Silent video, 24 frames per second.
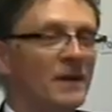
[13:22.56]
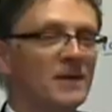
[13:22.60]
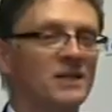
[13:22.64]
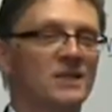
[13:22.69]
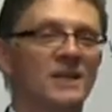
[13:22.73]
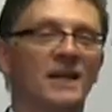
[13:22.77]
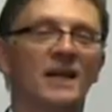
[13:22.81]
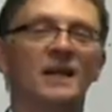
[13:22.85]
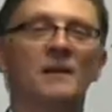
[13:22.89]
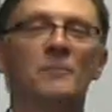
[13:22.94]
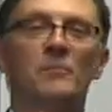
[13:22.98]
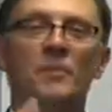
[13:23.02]

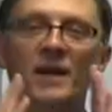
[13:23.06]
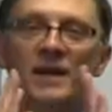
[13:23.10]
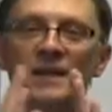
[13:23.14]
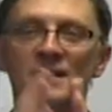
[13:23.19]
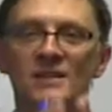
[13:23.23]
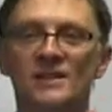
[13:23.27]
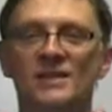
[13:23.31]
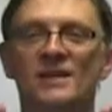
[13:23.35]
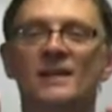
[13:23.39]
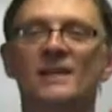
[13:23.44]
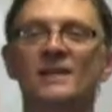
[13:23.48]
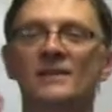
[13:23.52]
basically getting
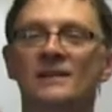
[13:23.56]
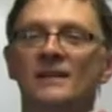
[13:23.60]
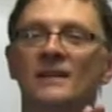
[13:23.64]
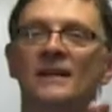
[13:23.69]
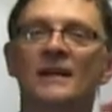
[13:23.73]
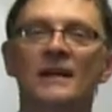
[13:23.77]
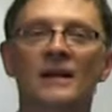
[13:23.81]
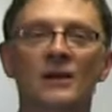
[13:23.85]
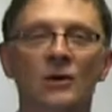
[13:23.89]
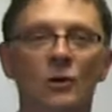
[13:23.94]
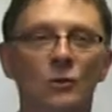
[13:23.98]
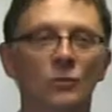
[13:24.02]
painted
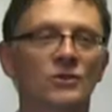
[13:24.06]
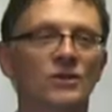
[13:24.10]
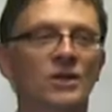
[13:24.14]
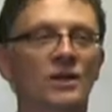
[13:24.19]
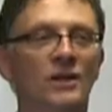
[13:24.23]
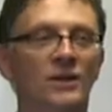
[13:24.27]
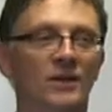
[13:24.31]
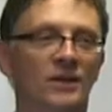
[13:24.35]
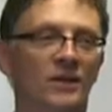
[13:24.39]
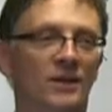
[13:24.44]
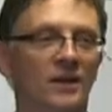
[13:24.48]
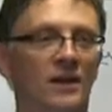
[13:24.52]

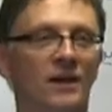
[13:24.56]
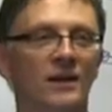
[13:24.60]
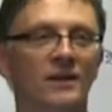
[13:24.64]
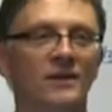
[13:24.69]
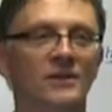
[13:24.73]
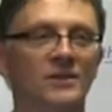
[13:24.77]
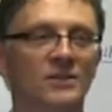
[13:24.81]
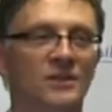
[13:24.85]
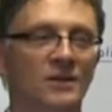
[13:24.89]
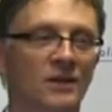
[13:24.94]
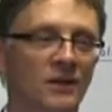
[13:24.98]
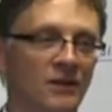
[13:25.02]
alternate
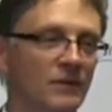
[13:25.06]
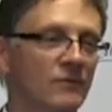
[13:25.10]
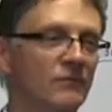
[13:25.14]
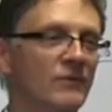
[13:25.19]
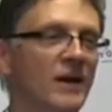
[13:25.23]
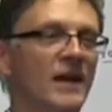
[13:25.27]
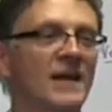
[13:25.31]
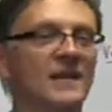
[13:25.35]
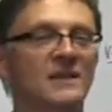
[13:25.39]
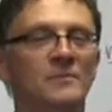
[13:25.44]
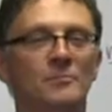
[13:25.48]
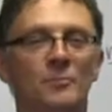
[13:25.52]
colours?
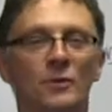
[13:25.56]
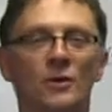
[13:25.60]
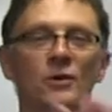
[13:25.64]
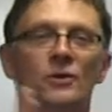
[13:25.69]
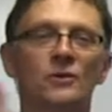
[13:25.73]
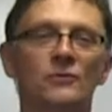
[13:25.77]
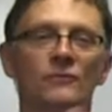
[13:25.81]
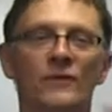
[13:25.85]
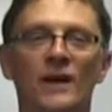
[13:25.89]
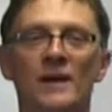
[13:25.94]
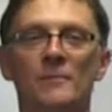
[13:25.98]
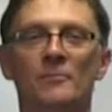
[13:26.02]
Red,
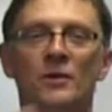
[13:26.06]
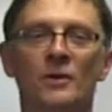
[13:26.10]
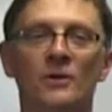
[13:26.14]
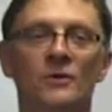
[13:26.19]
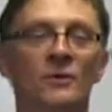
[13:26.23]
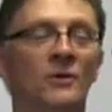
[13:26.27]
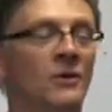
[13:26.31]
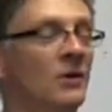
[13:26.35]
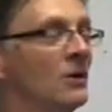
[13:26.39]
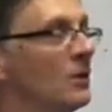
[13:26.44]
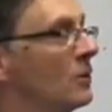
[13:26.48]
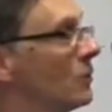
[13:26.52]
blue,
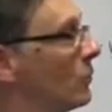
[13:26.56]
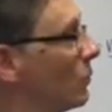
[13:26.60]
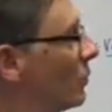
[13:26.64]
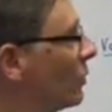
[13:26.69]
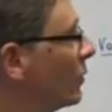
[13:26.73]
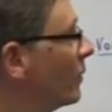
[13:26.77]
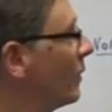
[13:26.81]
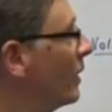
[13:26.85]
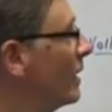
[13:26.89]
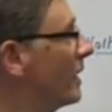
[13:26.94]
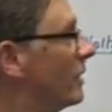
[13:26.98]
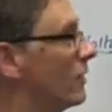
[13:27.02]
all
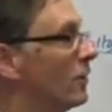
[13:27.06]
the way